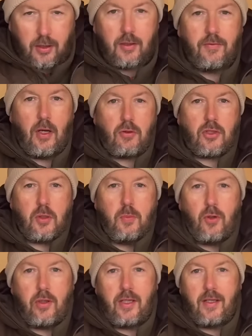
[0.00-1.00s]
Folks, good
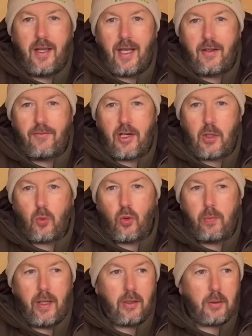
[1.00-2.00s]
morning and a very
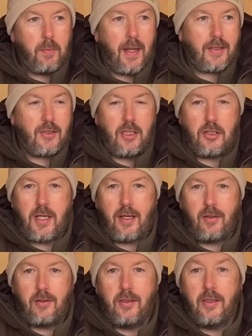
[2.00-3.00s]
warm welcome back to the
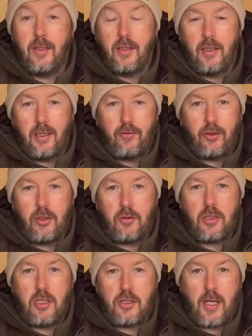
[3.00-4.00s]
channel. If you're new
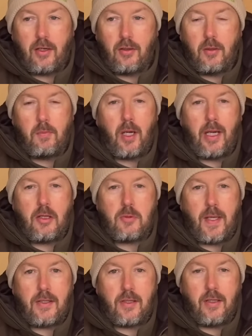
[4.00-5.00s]
to the channel, my name's
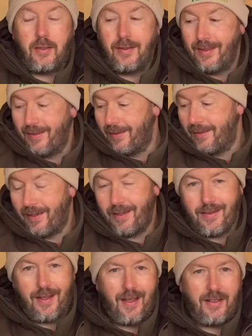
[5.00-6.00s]
Reza,
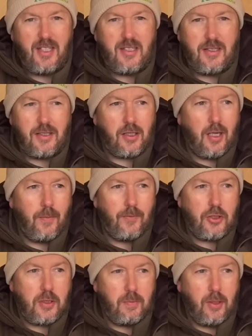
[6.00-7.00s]
and this is a carp
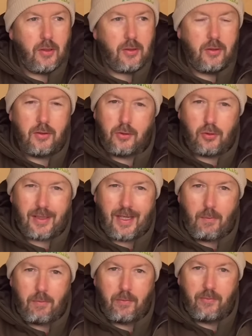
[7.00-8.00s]
fishing vlog or a
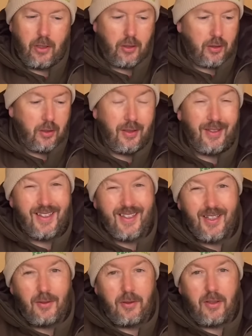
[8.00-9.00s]
camping vlog,
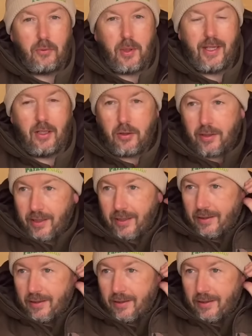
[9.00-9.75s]
whatever way you look at it.